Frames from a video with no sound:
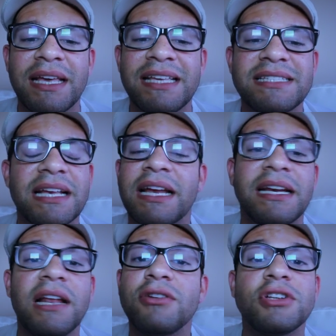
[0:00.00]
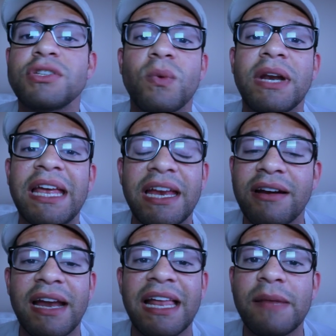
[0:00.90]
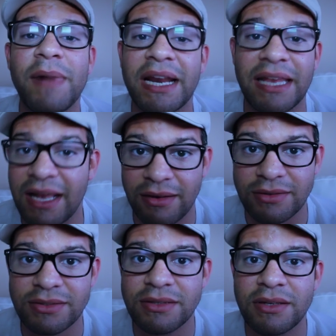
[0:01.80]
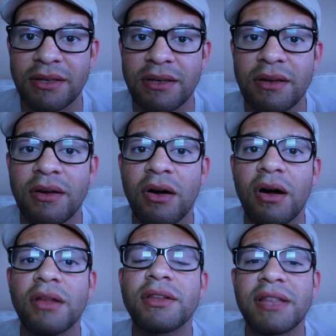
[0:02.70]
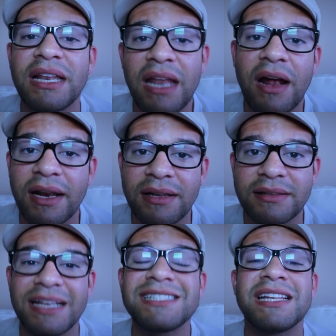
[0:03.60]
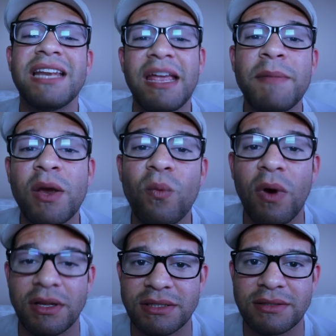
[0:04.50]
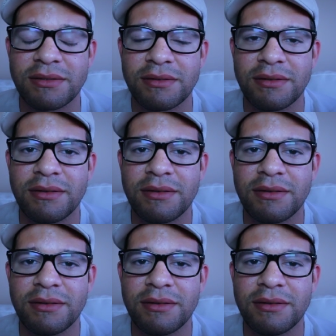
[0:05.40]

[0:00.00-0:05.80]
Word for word: he said Canelo doesn't want to hear anybody else other than Lara. That's the name he wants.